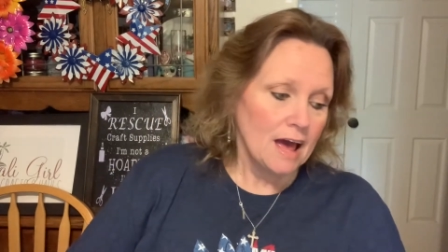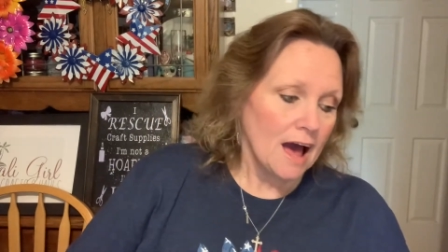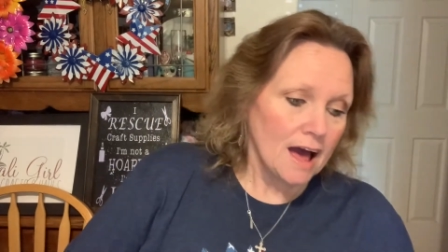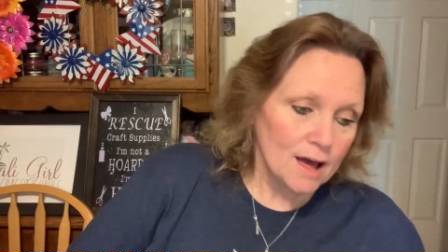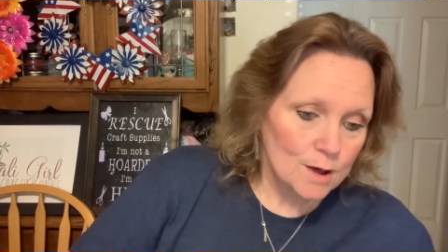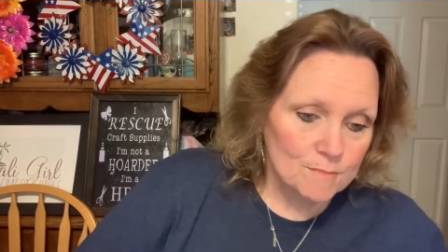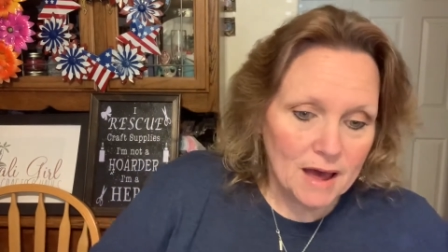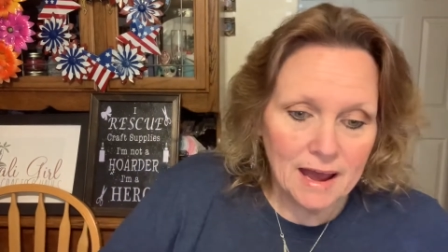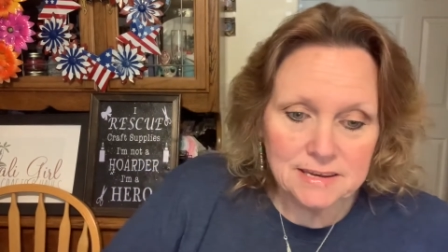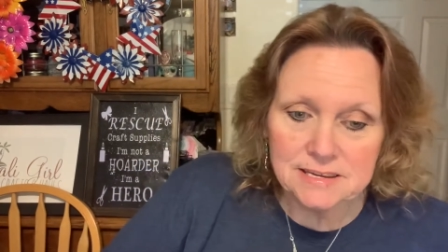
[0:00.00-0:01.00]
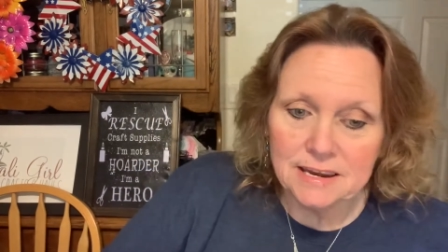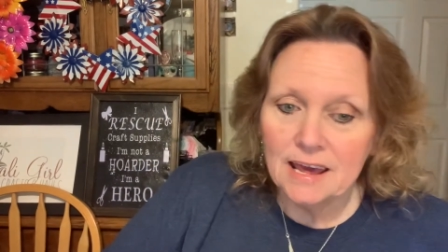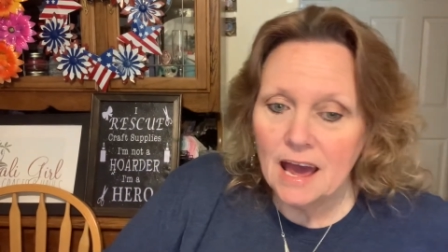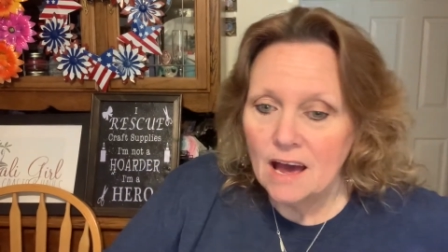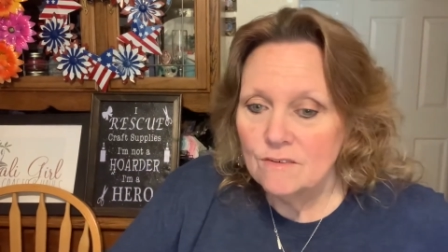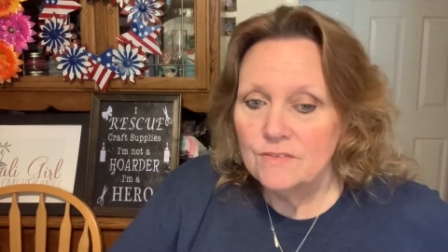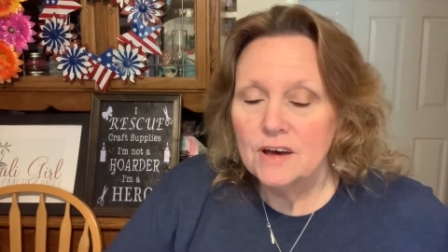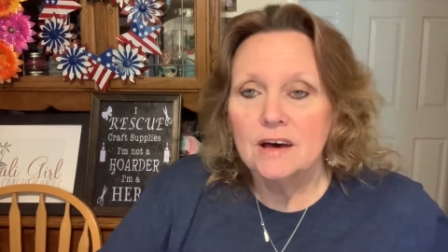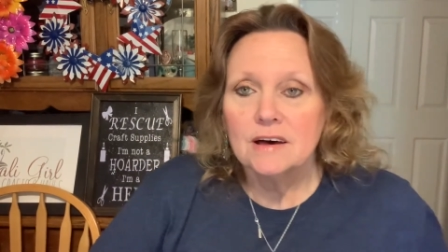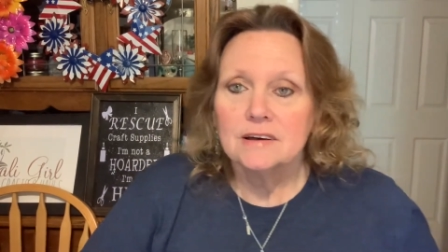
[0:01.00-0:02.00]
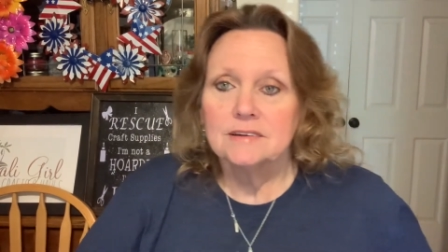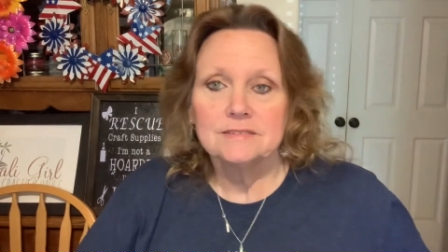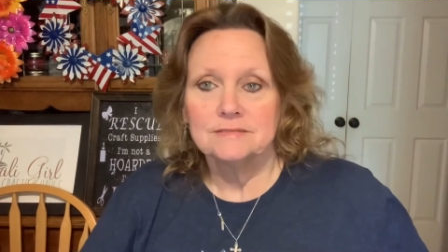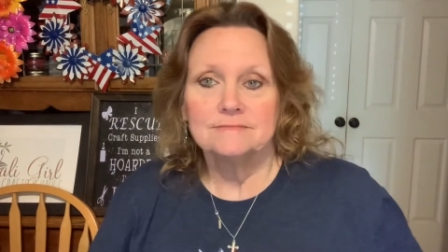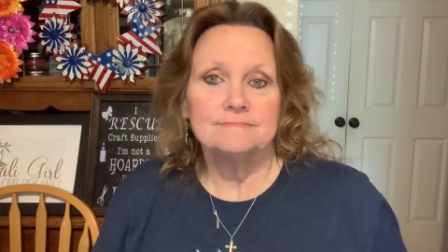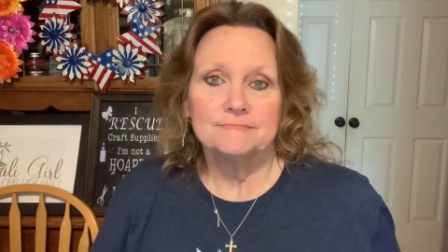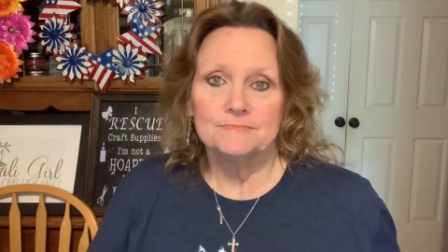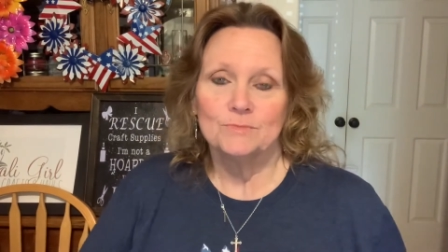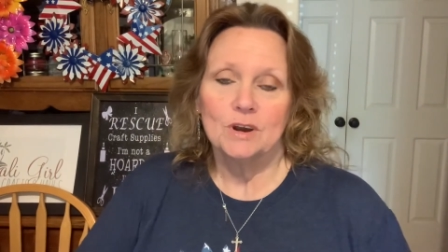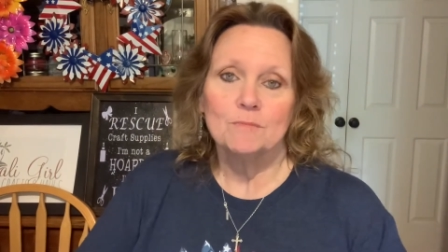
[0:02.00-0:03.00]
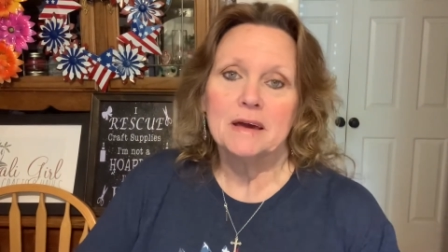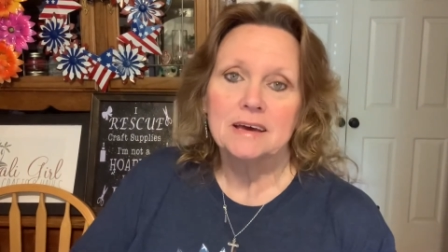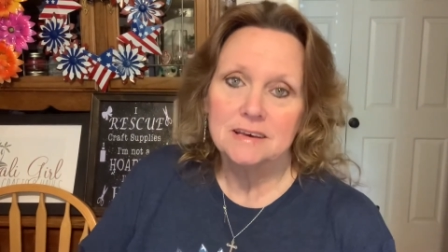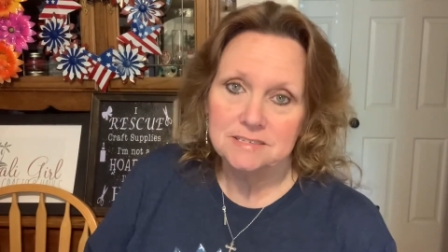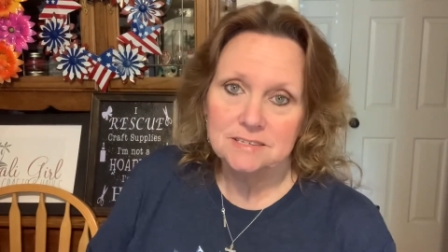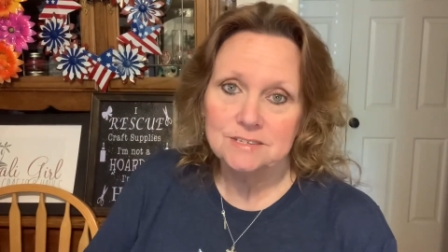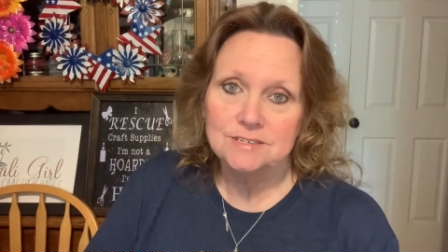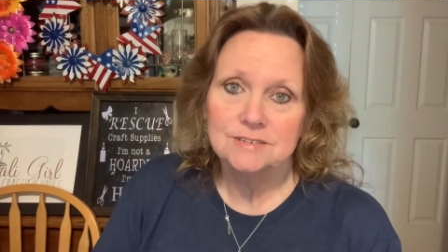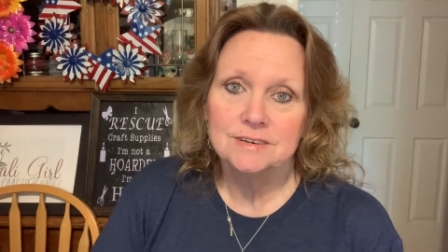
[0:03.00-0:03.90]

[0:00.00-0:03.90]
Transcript: I did have one of my cousin's